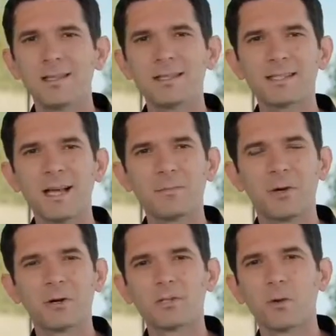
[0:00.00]
The
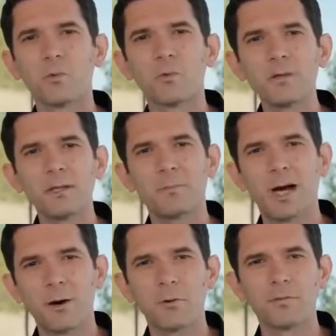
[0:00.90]
sidebar is a really
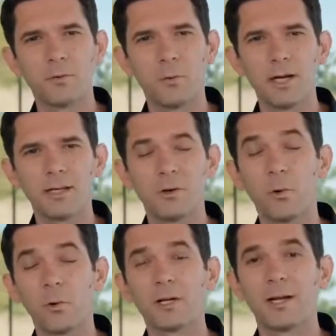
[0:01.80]
powerful way to
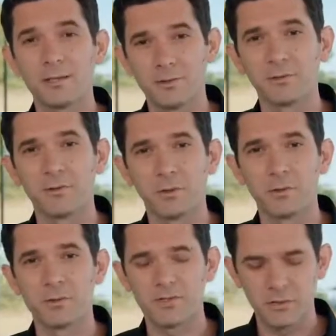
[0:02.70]
organize your
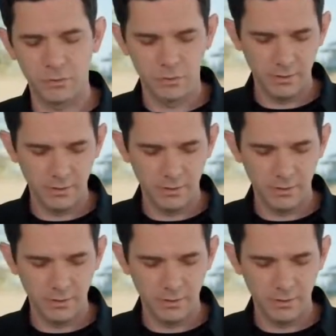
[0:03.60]
photos too.